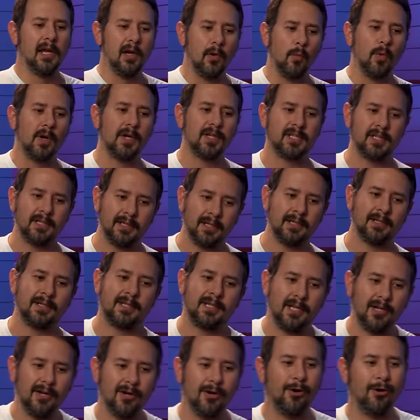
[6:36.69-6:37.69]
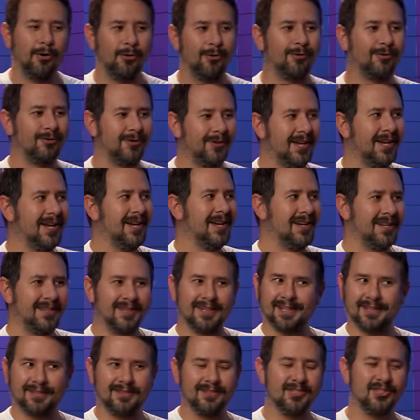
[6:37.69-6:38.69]
It wasn't until
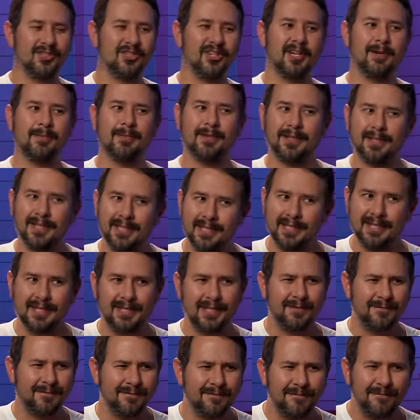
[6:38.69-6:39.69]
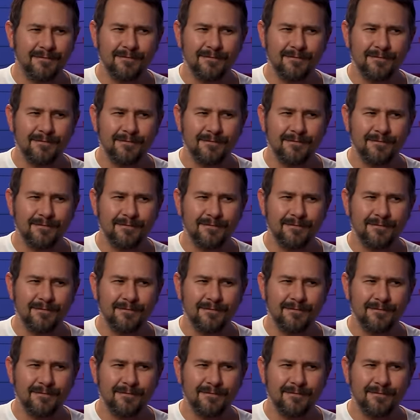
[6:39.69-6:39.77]
like legitimately the